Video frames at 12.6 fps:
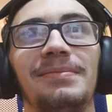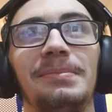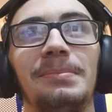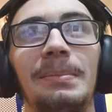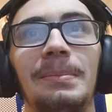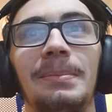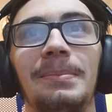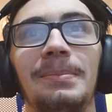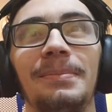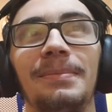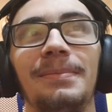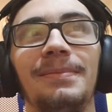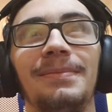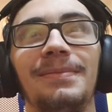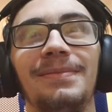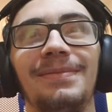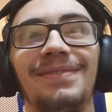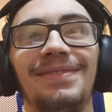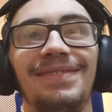
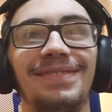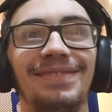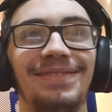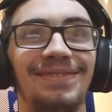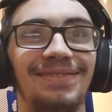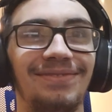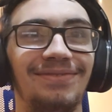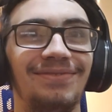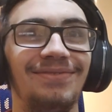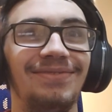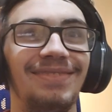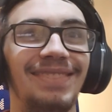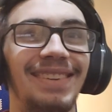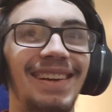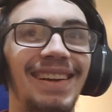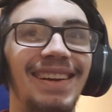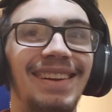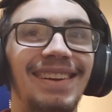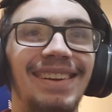
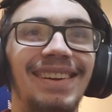(no one is talking)